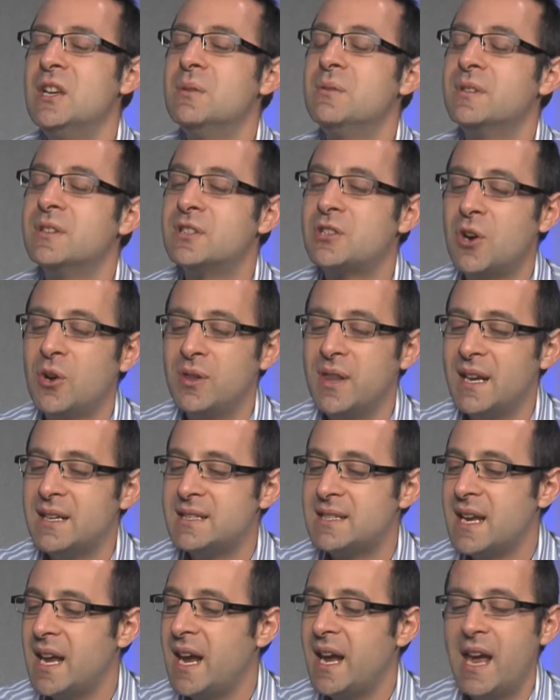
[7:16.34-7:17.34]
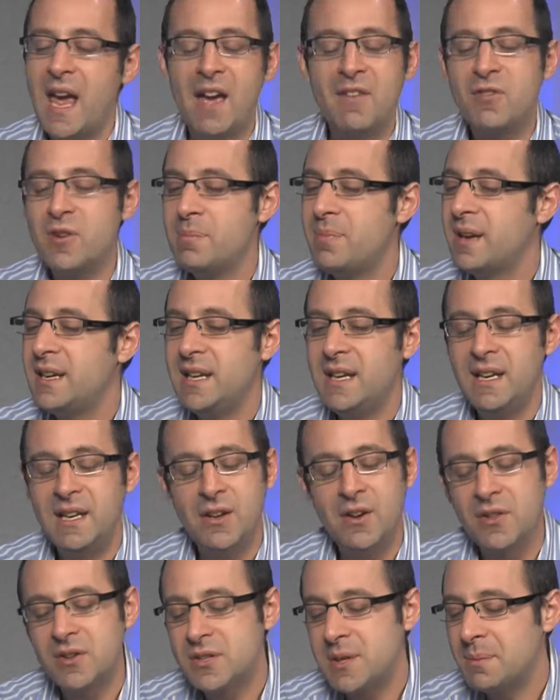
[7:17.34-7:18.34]
So let's say everybody,
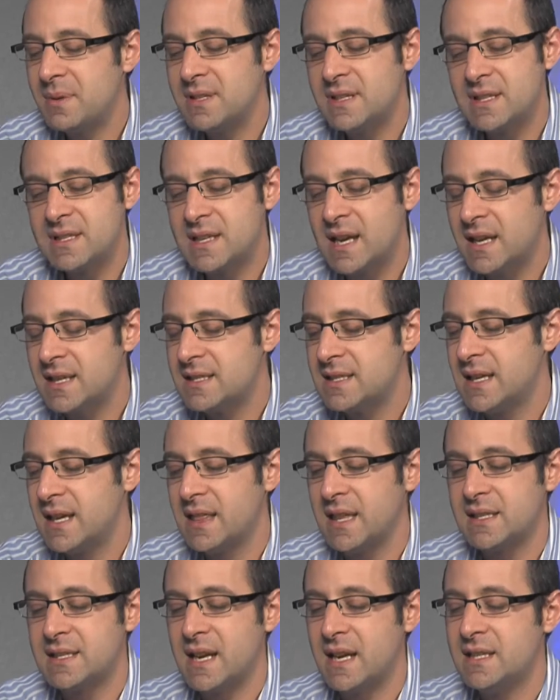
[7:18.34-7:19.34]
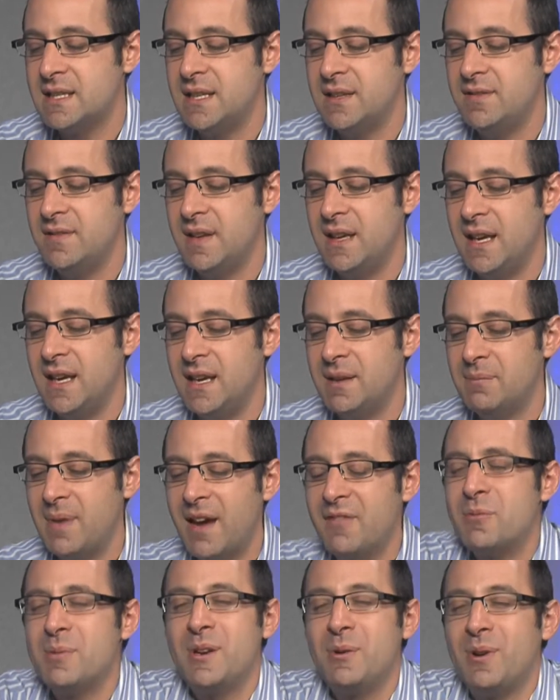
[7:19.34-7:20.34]
there's something disgusting that's on TV.
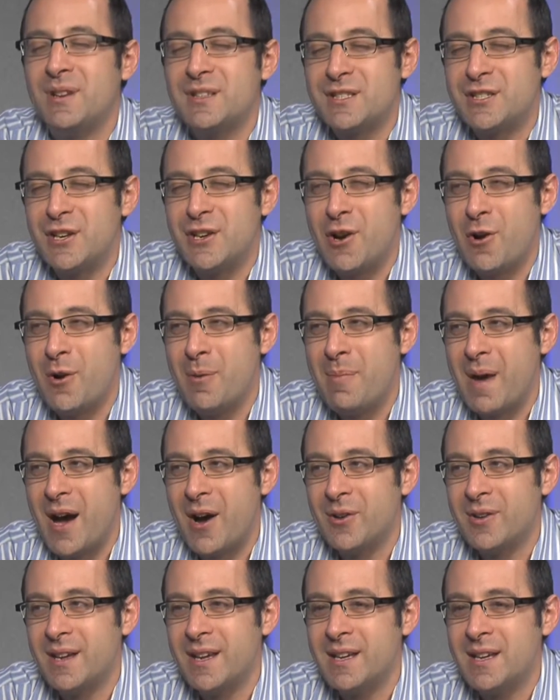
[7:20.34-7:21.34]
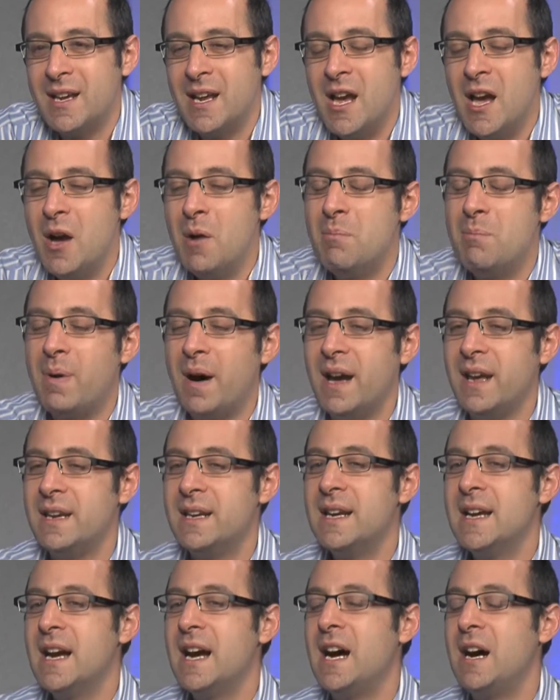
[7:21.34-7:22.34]
Everybody wants to know about it.
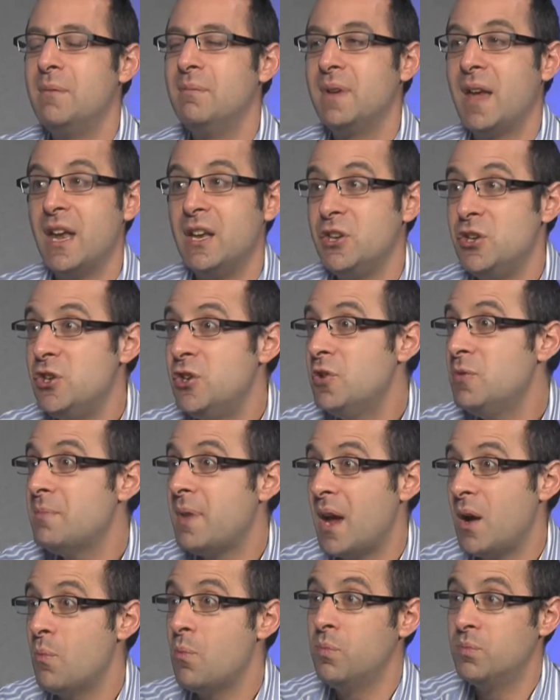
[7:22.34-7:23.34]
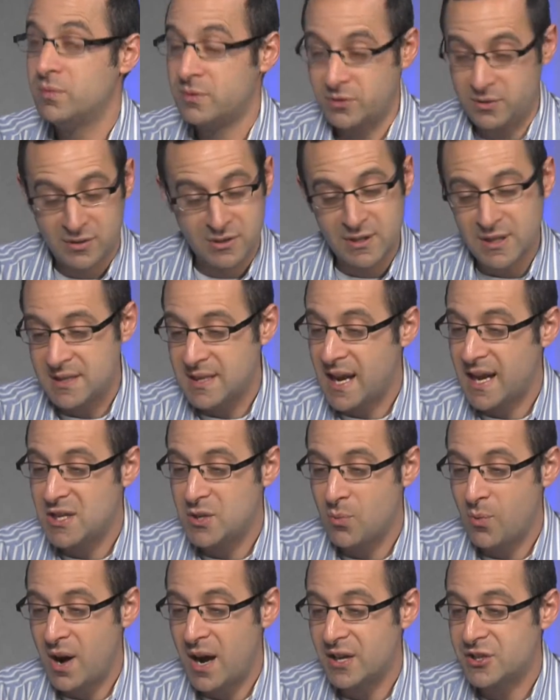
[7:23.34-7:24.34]
But and you may decide to
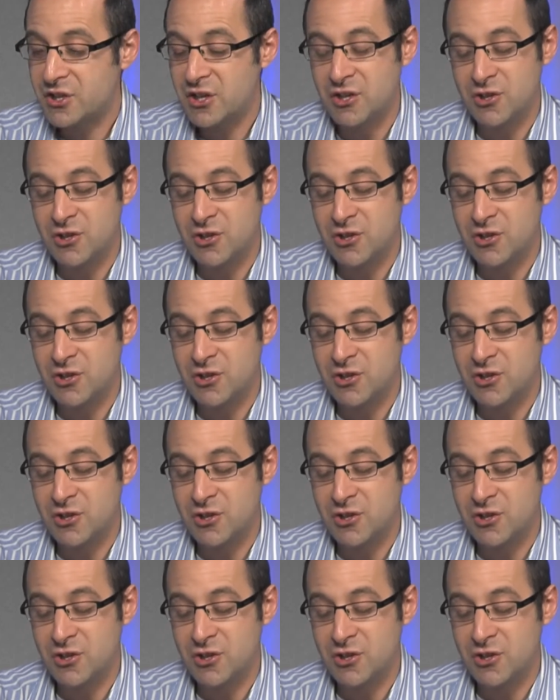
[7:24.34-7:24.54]
watch it.